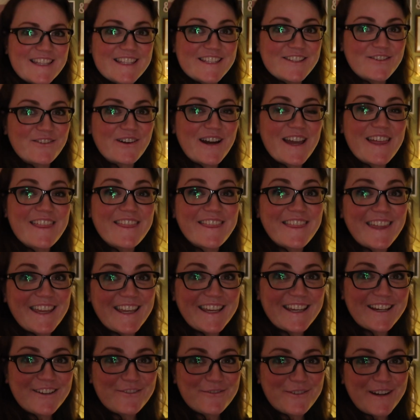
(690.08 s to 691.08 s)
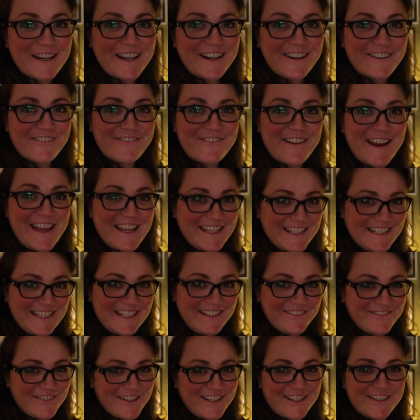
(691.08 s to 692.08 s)
So I think we are
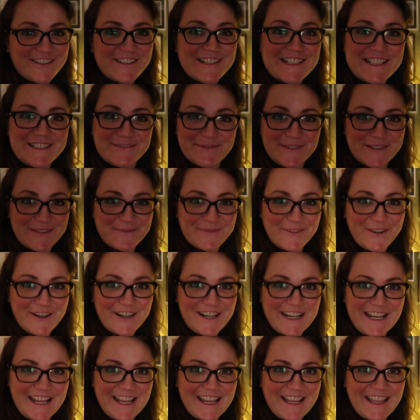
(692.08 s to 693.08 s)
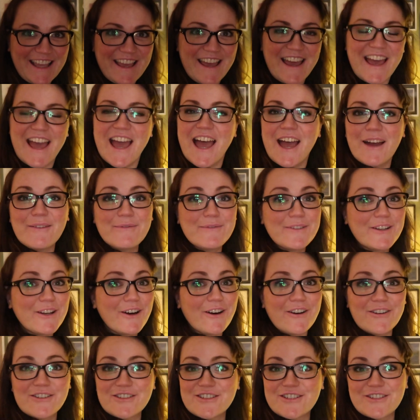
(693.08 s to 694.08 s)
ready for Christmas morning. I'm
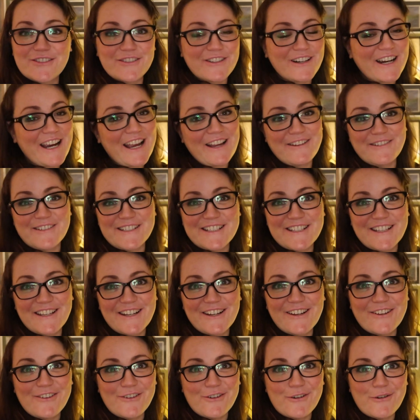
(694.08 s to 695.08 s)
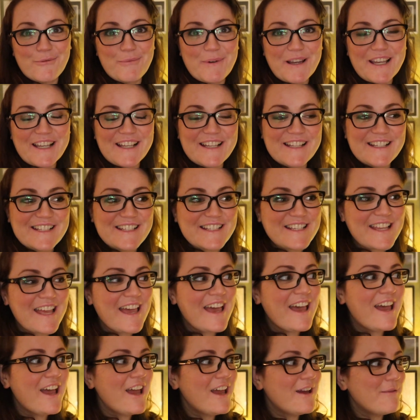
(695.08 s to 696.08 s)
not sure how it's going to go because
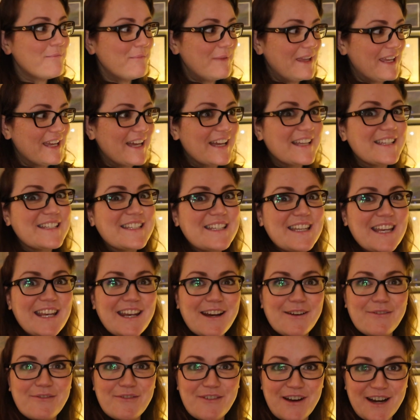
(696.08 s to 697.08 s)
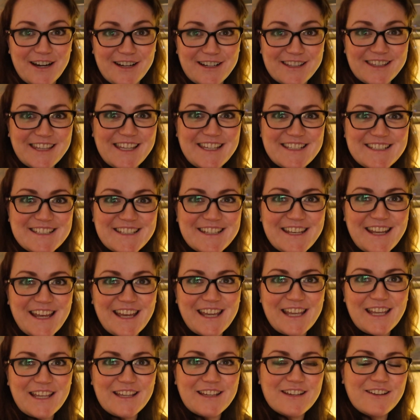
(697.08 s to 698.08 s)
Mia has stayed up very late
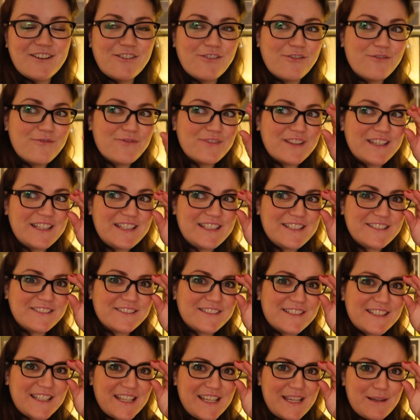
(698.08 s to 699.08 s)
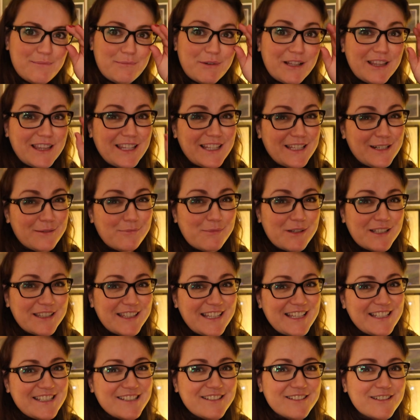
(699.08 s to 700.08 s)
tonight. Hopefully she'll sleep a little bit
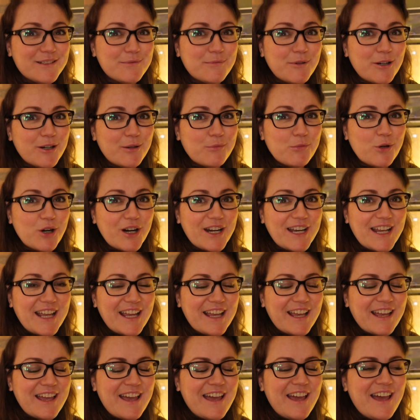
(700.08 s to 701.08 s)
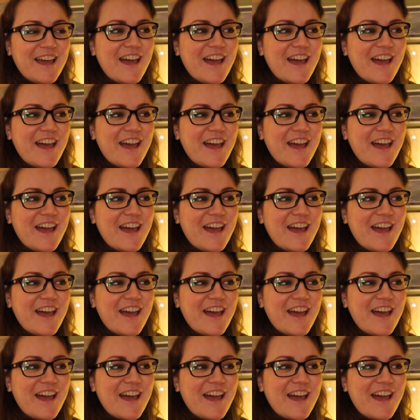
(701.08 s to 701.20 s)
later tomorrow morning,